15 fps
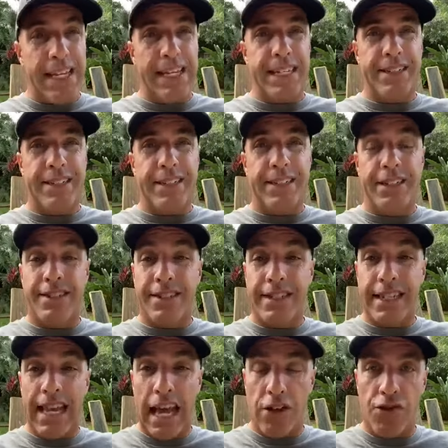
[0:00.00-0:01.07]
is to
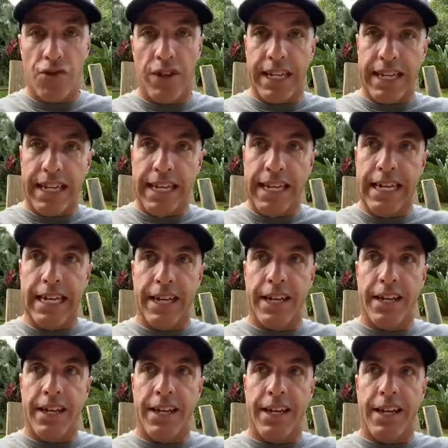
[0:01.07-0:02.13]
schedule it
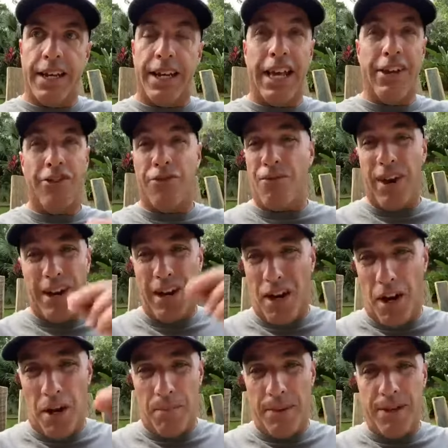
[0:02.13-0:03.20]
in. Okay, just write it
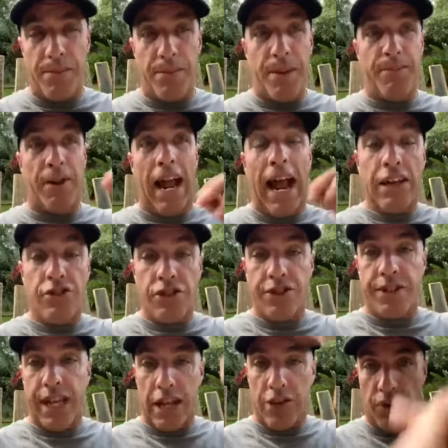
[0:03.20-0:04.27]
on a piece of paper, but actually
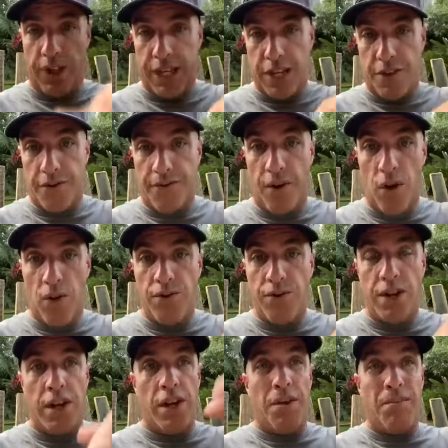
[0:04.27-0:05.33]
schedule in your
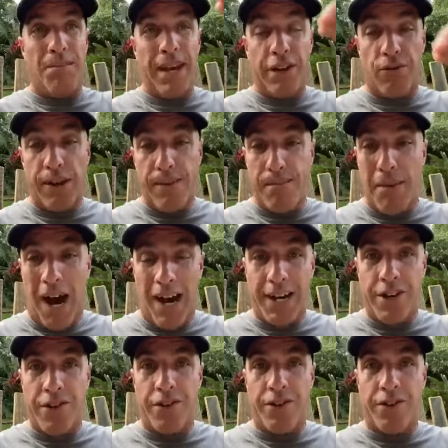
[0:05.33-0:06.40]
phone, make
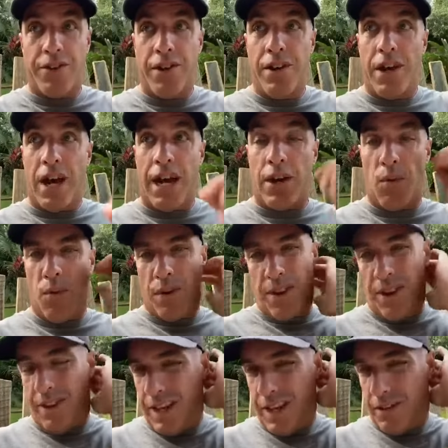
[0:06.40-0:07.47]
reminders. I know one of
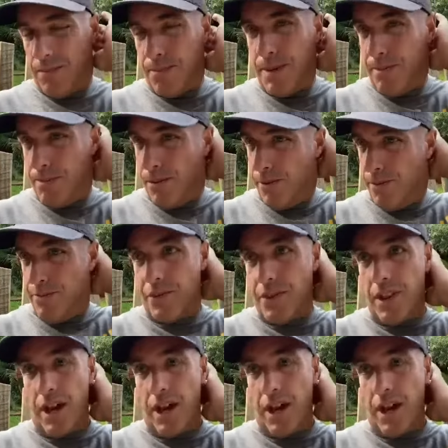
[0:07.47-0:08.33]
the things that people